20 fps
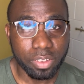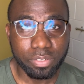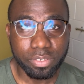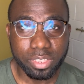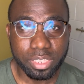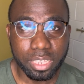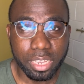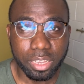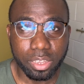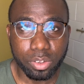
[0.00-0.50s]

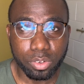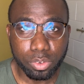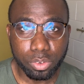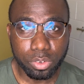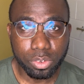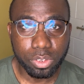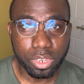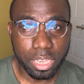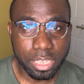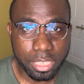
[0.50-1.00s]
visa in
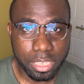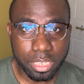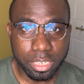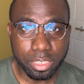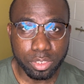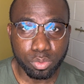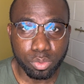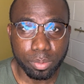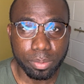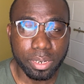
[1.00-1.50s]
Google, and then
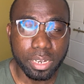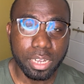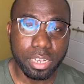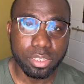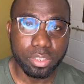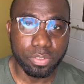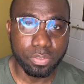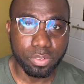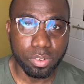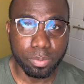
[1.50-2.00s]
it will bring out
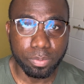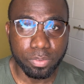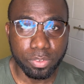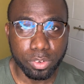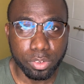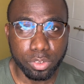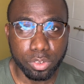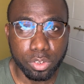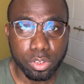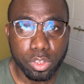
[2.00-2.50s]
the form for
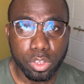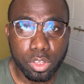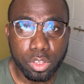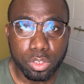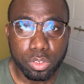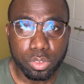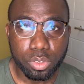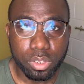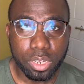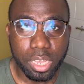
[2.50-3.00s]
you.
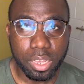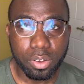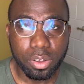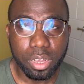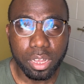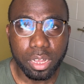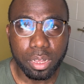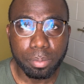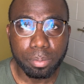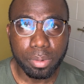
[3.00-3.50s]
So now
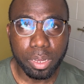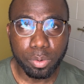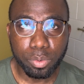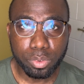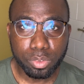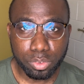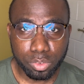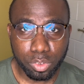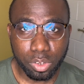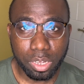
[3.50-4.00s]
I want
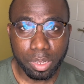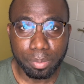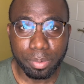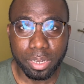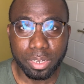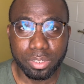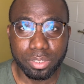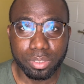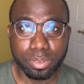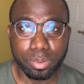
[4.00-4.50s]
to talk
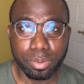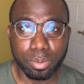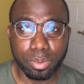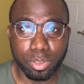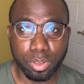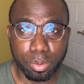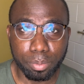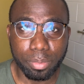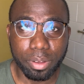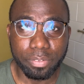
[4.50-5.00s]
about
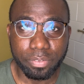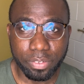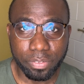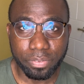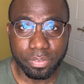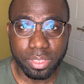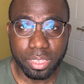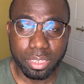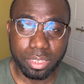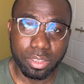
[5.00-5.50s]
number
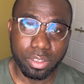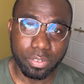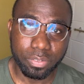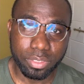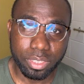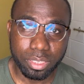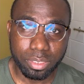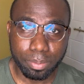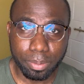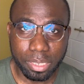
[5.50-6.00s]
15 of
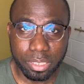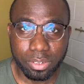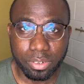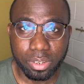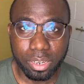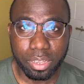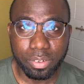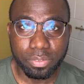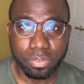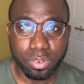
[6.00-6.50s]
this
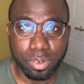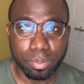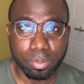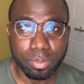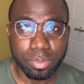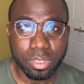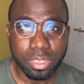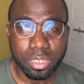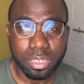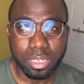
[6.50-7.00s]
particular
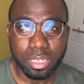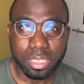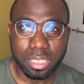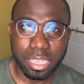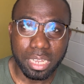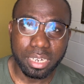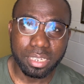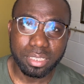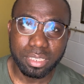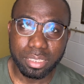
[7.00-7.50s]
form.
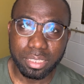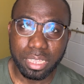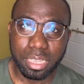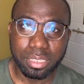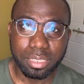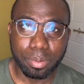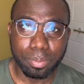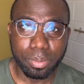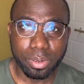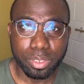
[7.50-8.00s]
That's
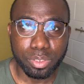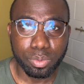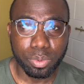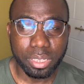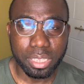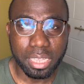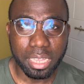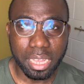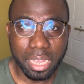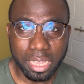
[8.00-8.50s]
a place where
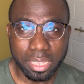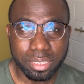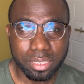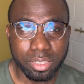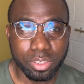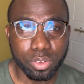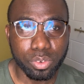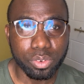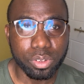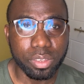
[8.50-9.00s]
they ask
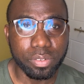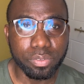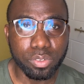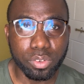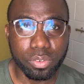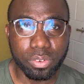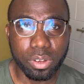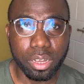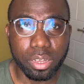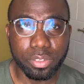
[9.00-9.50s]
you if
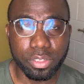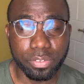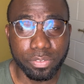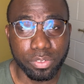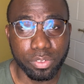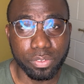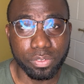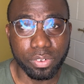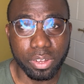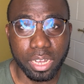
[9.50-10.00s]

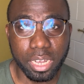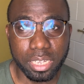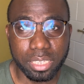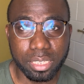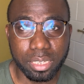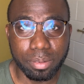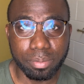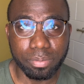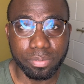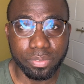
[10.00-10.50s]
you've had
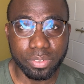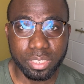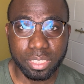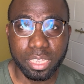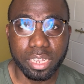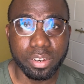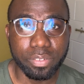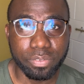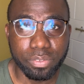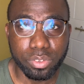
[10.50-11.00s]

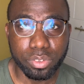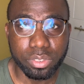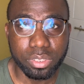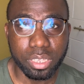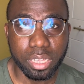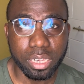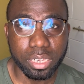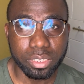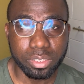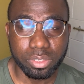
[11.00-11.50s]
visa
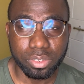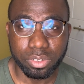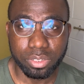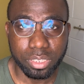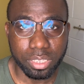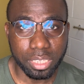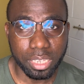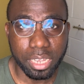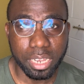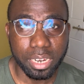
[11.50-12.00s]
refusals or
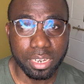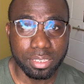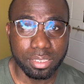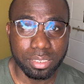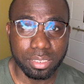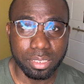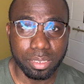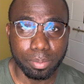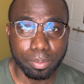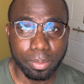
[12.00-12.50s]
denials
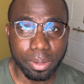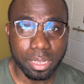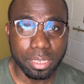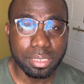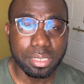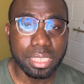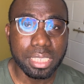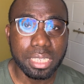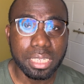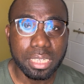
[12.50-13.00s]
in the
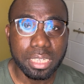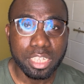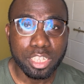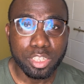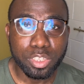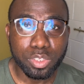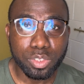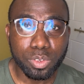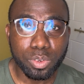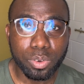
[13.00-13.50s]
past.
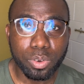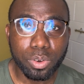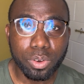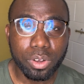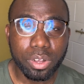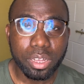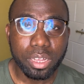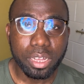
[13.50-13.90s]
So